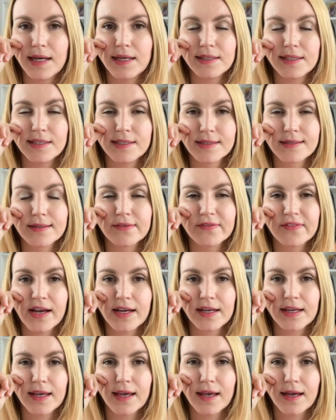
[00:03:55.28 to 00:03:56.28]
in
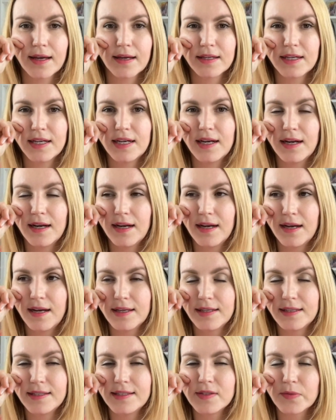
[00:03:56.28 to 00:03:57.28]
Slovakia,
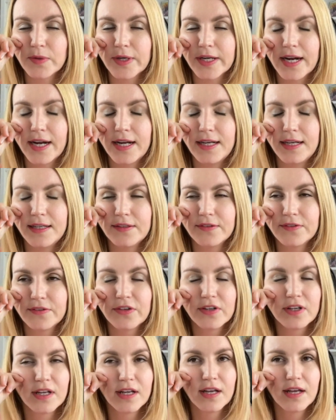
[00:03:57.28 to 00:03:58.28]
at least where I live,
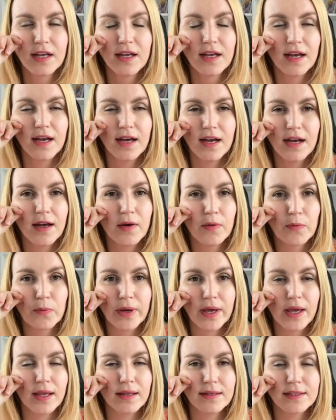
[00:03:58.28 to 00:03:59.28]

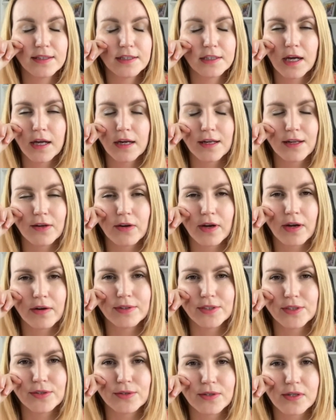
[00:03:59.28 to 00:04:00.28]
we did not lock our
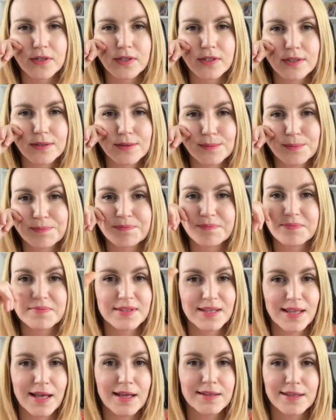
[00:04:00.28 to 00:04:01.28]
doors.
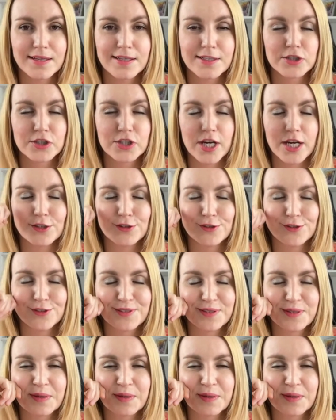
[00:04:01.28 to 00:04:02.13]
That things changed,